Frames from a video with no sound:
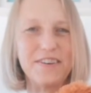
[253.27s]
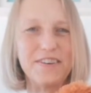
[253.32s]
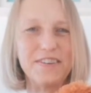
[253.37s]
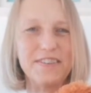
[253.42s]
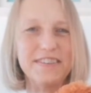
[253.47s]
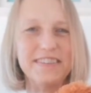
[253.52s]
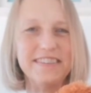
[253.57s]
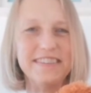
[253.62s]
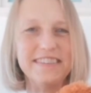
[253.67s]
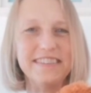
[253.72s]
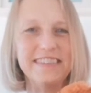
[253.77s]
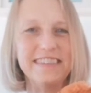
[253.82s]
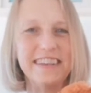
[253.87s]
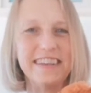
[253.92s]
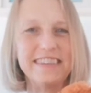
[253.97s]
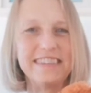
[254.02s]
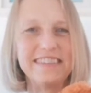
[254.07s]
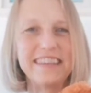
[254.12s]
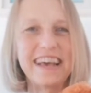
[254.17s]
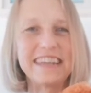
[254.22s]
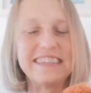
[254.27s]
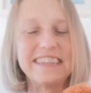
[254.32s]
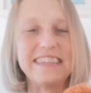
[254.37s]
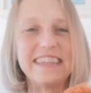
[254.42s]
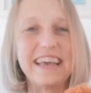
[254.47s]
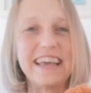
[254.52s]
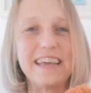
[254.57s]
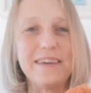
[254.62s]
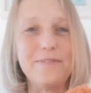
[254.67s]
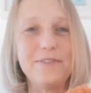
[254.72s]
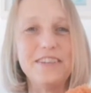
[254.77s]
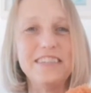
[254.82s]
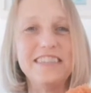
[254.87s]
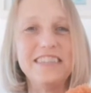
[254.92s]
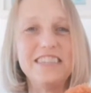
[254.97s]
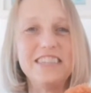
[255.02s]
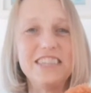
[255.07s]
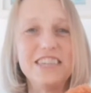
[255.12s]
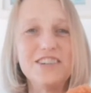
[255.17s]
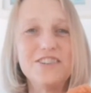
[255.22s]
on Saturday was
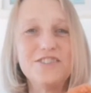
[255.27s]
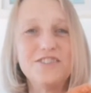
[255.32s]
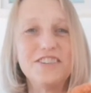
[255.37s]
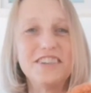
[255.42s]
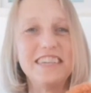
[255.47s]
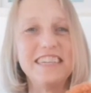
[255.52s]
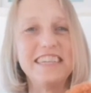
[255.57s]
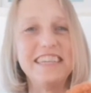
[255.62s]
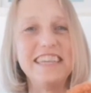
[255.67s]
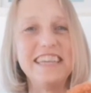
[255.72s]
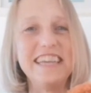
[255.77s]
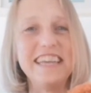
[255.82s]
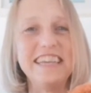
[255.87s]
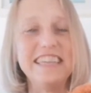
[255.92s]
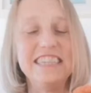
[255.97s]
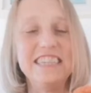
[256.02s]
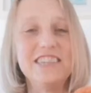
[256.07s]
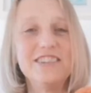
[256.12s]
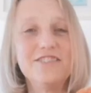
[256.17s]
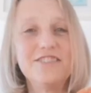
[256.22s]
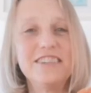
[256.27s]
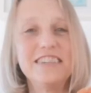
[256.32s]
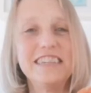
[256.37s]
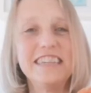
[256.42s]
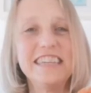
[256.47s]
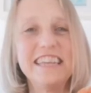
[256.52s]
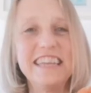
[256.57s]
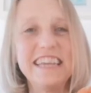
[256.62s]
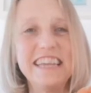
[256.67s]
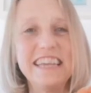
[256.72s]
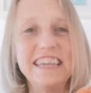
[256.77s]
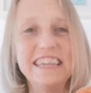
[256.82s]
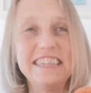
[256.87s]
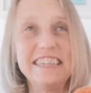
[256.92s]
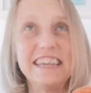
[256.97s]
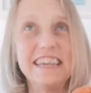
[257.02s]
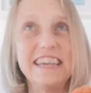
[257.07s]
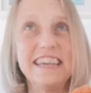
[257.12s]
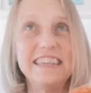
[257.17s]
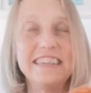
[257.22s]
Children in Need. Children in
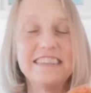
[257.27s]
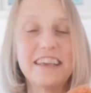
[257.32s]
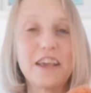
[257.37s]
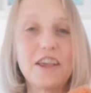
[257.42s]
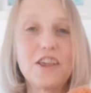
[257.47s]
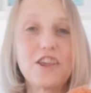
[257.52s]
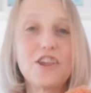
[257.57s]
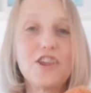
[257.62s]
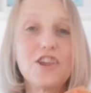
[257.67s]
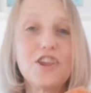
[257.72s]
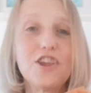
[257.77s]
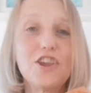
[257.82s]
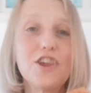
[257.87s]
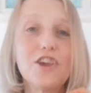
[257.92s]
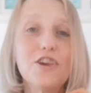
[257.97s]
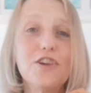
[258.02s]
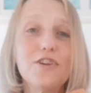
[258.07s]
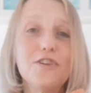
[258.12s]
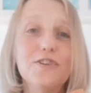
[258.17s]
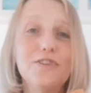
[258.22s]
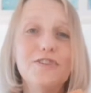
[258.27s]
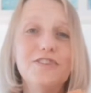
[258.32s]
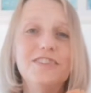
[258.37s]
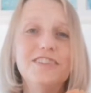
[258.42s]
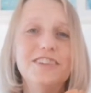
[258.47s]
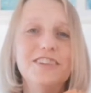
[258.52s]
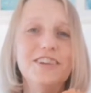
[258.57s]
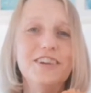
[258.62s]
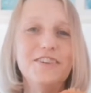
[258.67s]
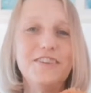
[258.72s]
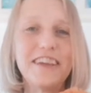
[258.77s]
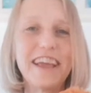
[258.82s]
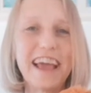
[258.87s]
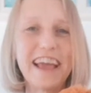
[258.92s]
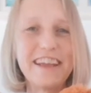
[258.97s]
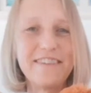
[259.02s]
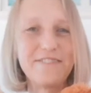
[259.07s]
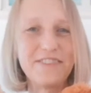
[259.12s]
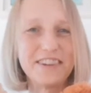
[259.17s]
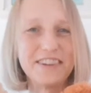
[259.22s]
Need is a huge
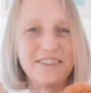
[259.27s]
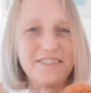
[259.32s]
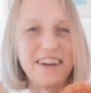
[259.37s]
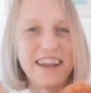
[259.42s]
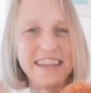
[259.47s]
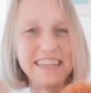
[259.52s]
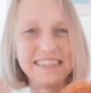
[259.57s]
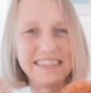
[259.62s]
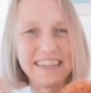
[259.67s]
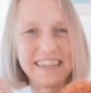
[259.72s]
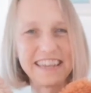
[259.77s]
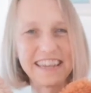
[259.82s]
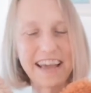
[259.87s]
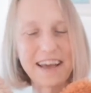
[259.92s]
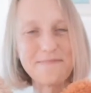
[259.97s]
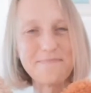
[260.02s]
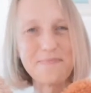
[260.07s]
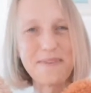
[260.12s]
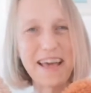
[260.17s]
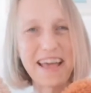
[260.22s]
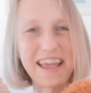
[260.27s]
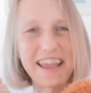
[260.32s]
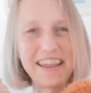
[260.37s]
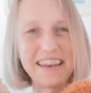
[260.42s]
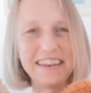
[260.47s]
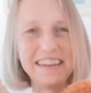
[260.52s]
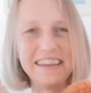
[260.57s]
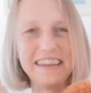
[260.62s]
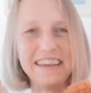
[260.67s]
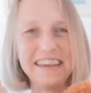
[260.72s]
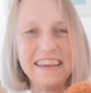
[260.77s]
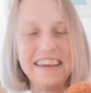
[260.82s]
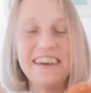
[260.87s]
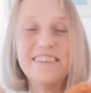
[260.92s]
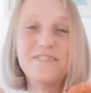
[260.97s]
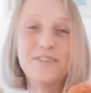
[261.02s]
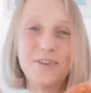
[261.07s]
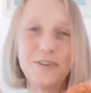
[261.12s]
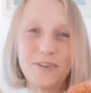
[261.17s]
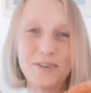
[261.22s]
UK fundraising campaign
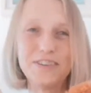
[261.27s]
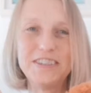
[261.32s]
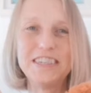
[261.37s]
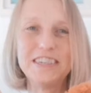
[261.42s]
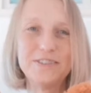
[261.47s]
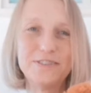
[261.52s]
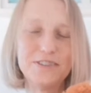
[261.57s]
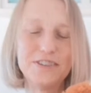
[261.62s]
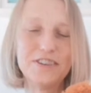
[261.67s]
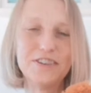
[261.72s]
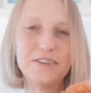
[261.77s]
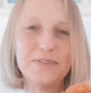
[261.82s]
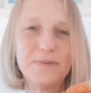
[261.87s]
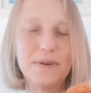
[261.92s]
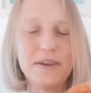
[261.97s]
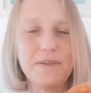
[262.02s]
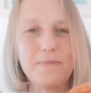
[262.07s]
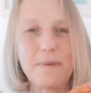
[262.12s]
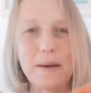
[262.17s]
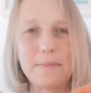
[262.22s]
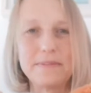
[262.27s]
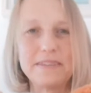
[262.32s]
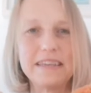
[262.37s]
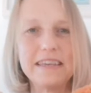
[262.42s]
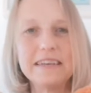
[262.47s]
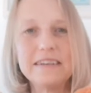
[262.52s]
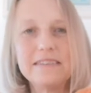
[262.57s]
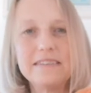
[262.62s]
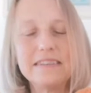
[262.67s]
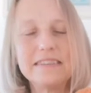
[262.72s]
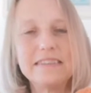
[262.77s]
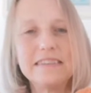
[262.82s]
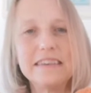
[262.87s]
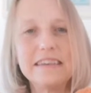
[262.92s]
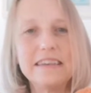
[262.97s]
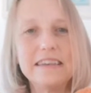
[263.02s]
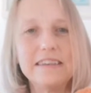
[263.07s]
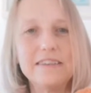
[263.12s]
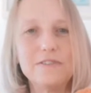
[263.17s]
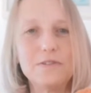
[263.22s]
for children with perhaps
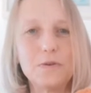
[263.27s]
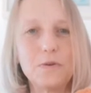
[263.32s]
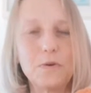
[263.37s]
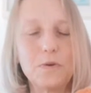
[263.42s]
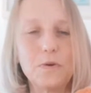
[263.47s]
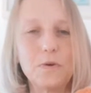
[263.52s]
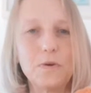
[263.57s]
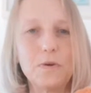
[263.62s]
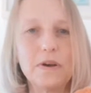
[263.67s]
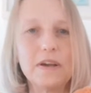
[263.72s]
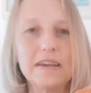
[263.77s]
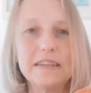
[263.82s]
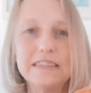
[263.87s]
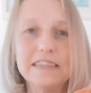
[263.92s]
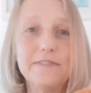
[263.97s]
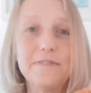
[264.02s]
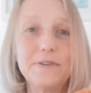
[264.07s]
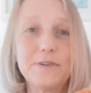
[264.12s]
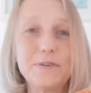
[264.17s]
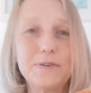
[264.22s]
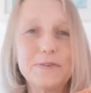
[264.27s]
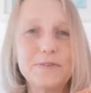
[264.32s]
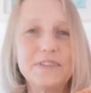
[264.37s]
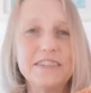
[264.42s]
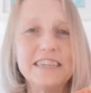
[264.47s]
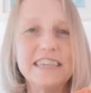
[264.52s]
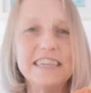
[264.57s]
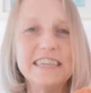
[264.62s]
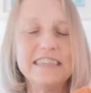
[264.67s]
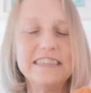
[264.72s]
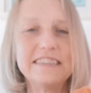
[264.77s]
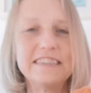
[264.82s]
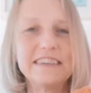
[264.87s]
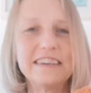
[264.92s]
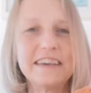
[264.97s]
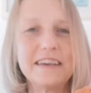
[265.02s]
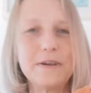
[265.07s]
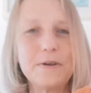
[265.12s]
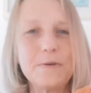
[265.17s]
illnesses or difficulties.